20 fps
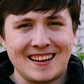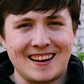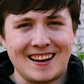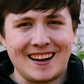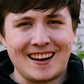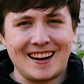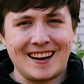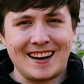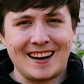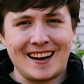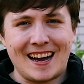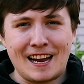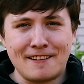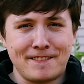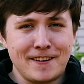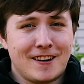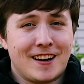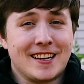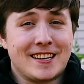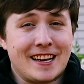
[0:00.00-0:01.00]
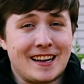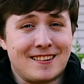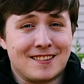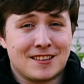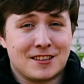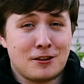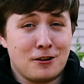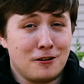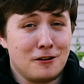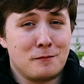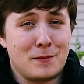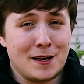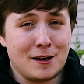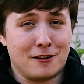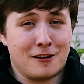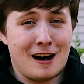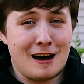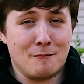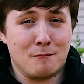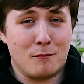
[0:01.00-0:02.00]
I feel like it could have been a
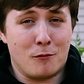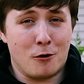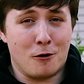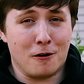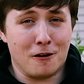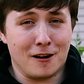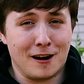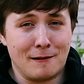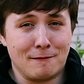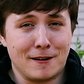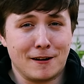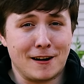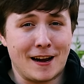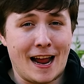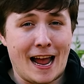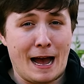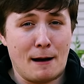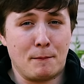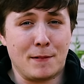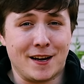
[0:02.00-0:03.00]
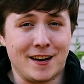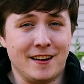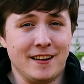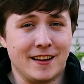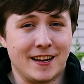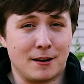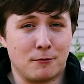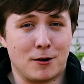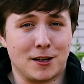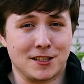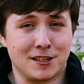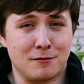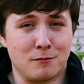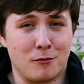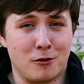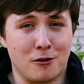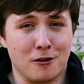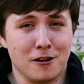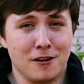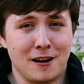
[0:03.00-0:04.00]
lot more. I'm very happy it wasn't
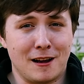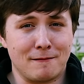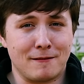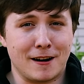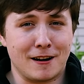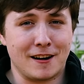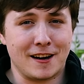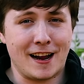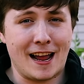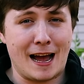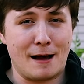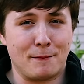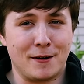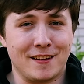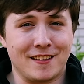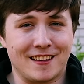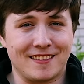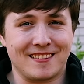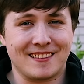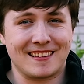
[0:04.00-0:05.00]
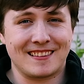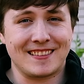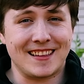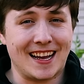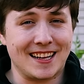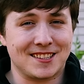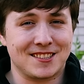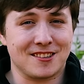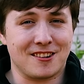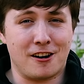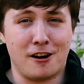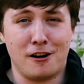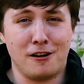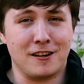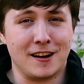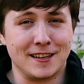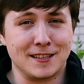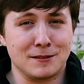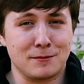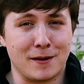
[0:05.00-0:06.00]
more. I'm very happy that that's all
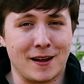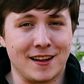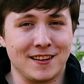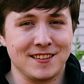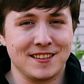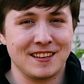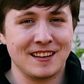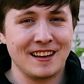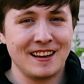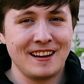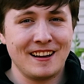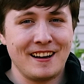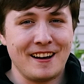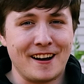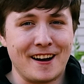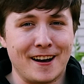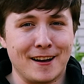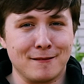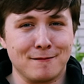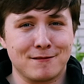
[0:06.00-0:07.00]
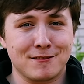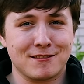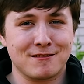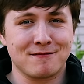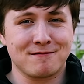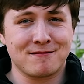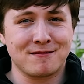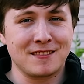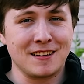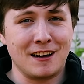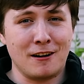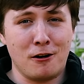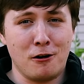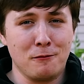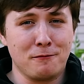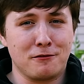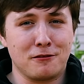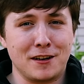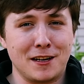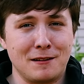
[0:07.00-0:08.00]
I spent.
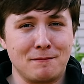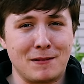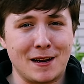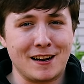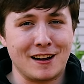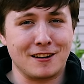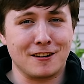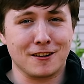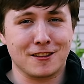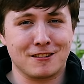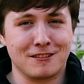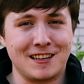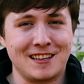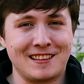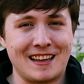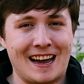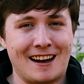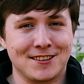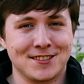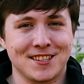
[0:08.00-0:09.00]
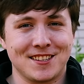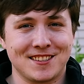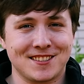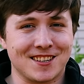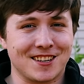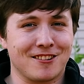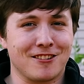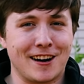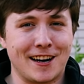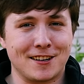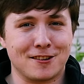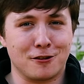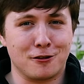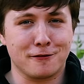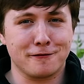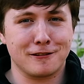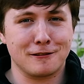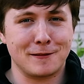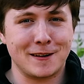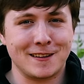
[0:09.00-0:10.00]
Hopefully being under 3,000 is a great goal
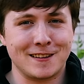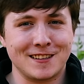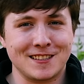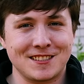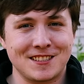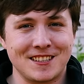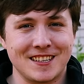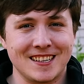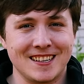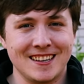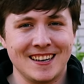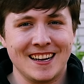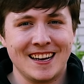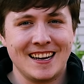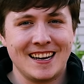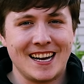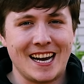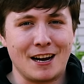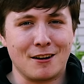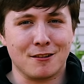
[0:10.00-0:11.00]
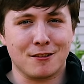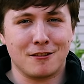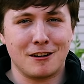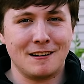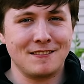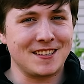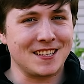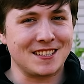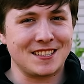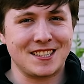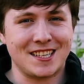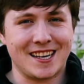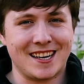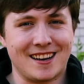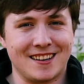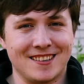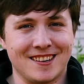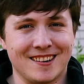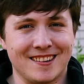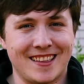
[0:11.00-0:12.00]
for me this year. I would love to stay
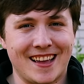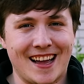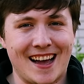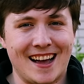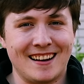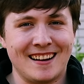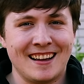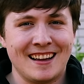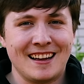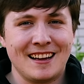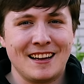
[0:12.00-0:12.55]
under that.